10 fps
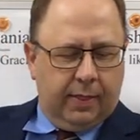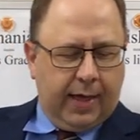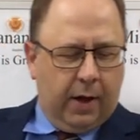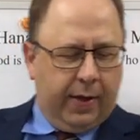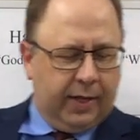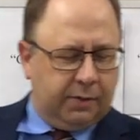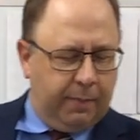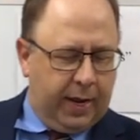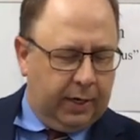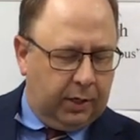Thou hast
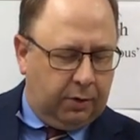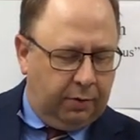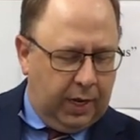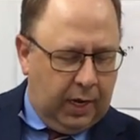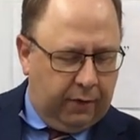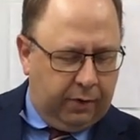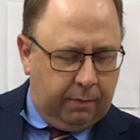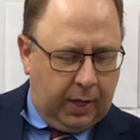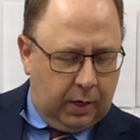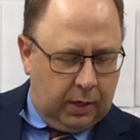made a decree, every
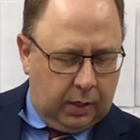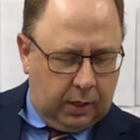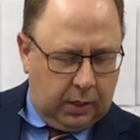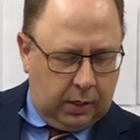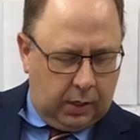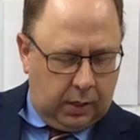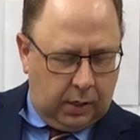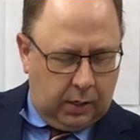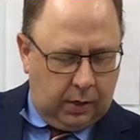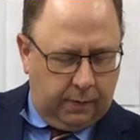man, da, da, da,
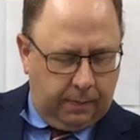da.